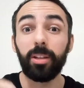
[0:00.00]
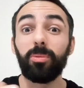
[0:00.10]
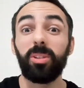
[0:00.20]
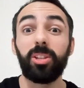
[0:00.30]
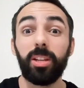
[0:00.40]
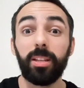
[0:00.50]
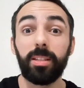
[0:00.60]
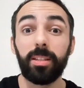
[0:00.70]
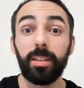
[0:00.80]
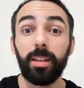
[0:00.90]
which
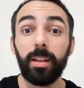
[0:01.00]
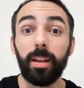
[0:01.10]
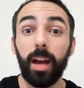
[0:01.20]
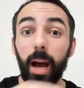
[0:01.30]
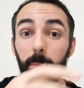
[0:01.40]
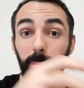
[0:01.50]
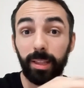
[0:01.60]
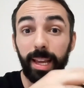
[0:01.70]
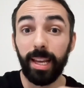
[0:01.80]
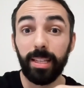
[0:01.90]
is a
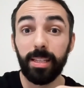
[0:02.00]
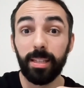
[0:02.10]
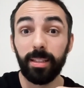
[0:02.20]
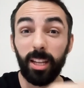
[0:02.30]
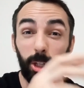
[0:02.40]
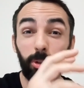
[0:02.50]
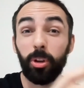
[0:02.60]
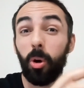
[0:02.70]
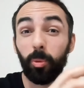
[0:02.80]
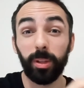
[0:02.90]
place that you
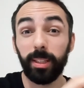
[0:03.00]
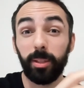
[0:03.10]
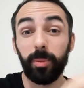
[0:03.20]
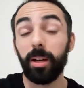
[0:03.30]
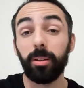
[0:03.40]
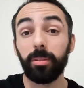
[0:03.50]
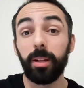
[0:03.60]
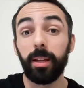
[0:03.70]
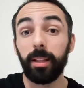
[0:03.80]
know really well.